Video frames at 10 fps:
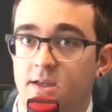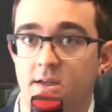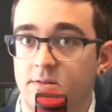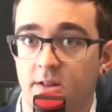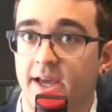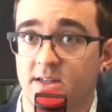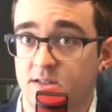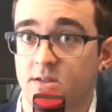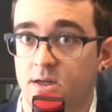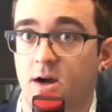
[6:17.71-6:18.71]
He
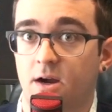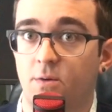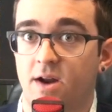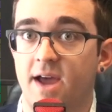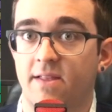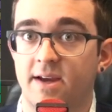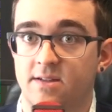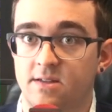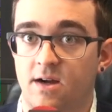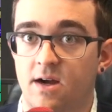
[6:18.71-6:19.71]
likes to talk when I like
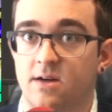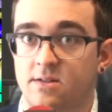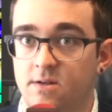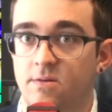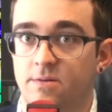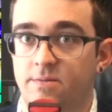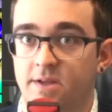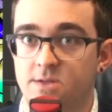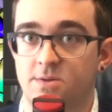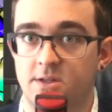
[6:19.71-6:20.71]
to talk, so
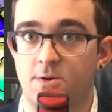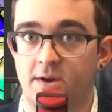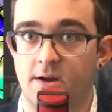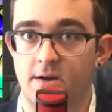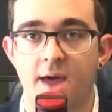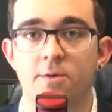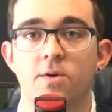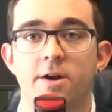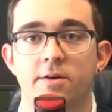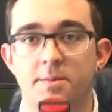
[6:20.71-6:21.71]
that's what's going on. And the
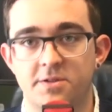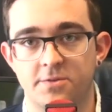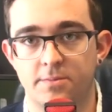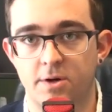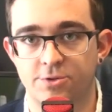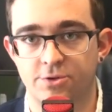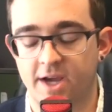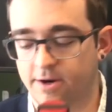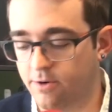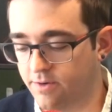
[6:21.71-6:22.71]
runner-ups for the poster
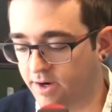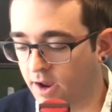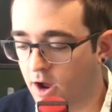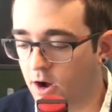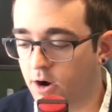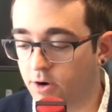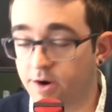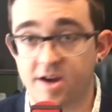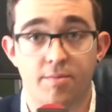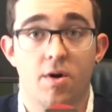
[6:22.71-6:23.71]
category
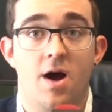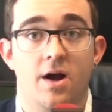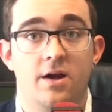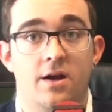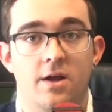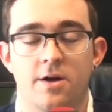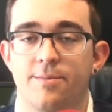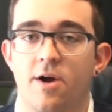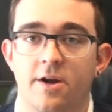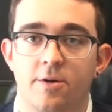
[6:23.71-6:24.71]
are Nebrock.
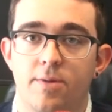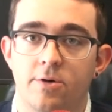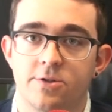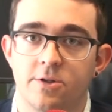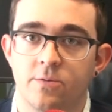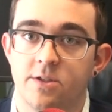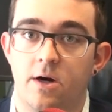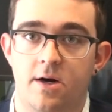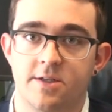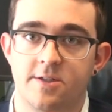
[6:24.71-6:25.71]
Nabrock, your poster was
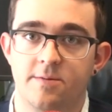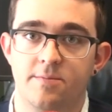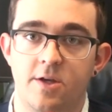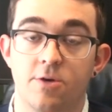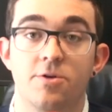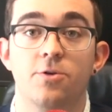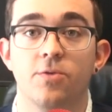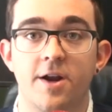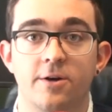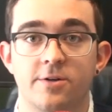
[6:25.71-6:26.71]
awesome. Your new
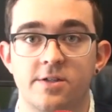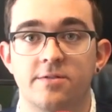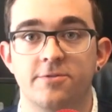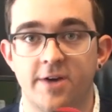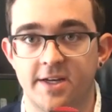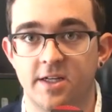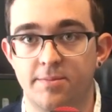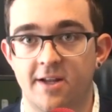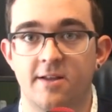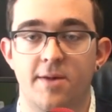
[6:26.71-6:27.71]
renders of
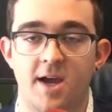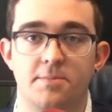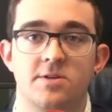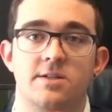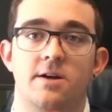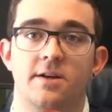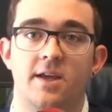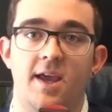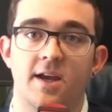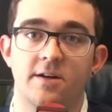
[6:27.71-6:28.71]
Frantic Bedlam,
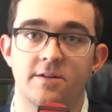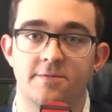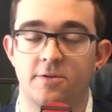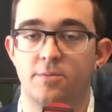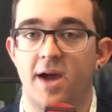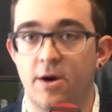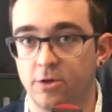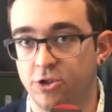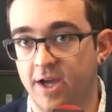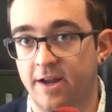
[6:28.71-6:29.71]
Hypersonic, and Full
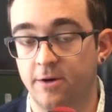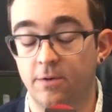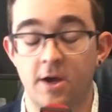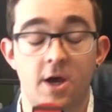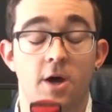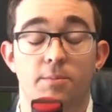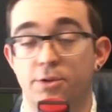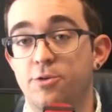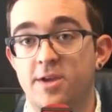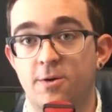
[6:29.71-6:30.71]
Power Shadow
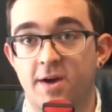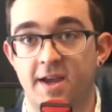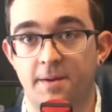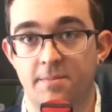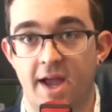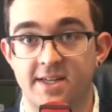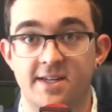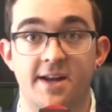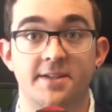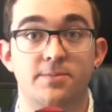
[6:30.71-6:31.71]
blew me away. I
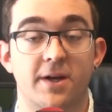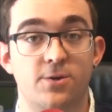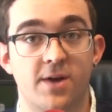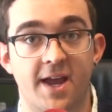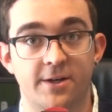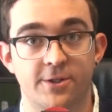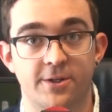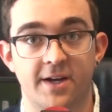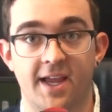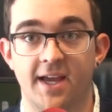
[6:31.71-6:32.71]
did not expect you to
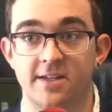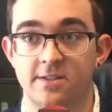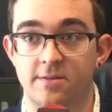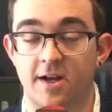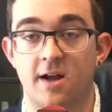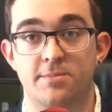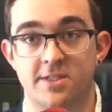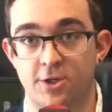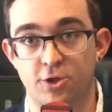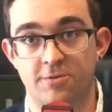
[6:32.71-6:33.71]
enter, and the
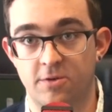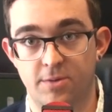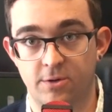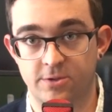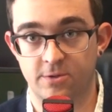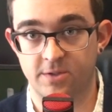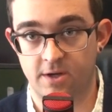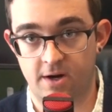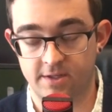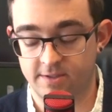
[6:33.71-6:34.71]
composition of your poster was
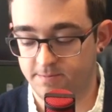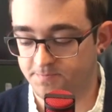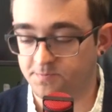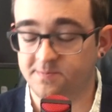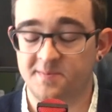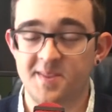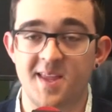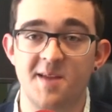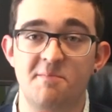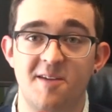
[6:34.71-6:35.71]
awesome.
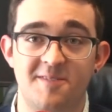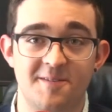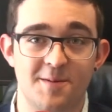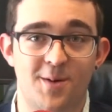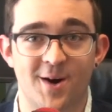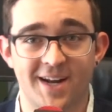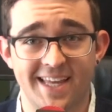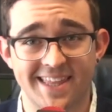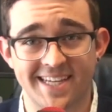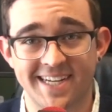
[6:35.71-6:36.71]
My favorite part,
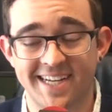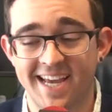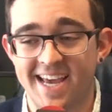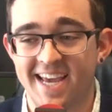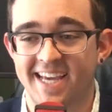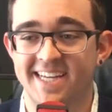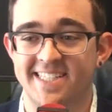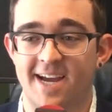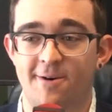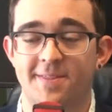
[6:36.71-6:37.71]
I think,
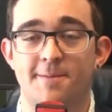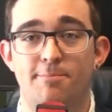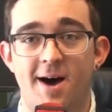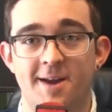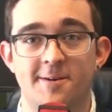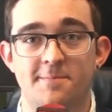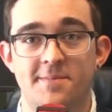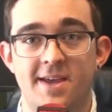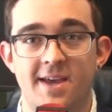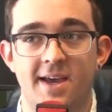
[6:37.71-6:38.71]
is how at the
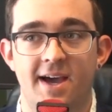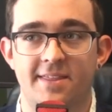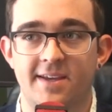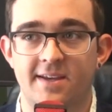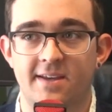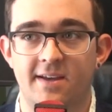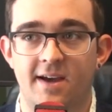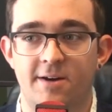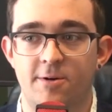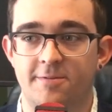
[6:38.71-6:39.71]
bottom, I think
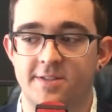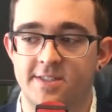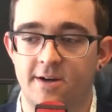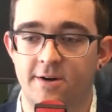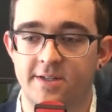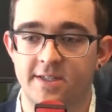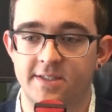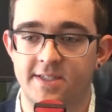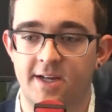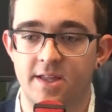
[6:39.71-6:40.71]
I don't know if it's hard to
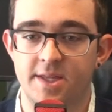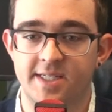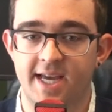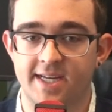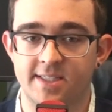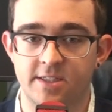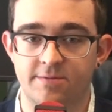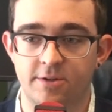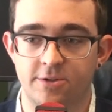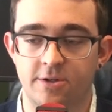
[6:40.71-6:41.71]
tell on the textless
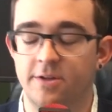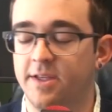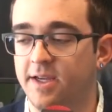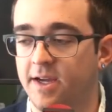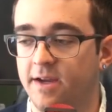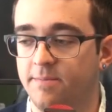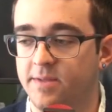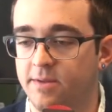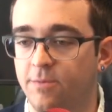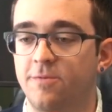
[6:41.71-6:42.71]
version or the uh,
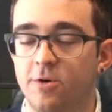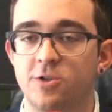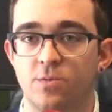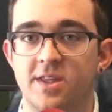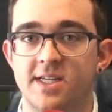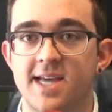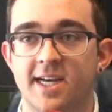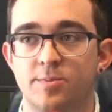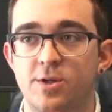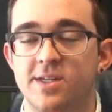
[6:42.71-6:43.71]
the version with the
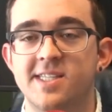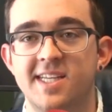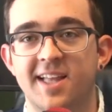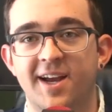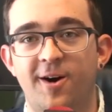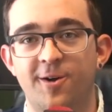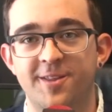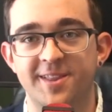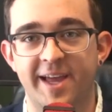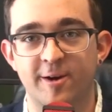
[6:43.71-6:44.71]
text, but you can see like all
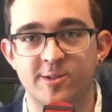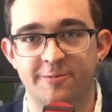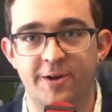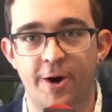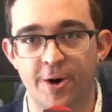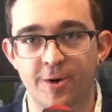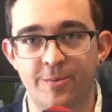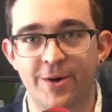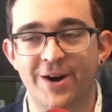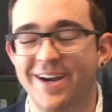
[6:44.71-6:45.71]
the layers of
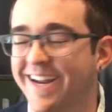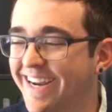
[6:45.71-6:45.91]
cardboard.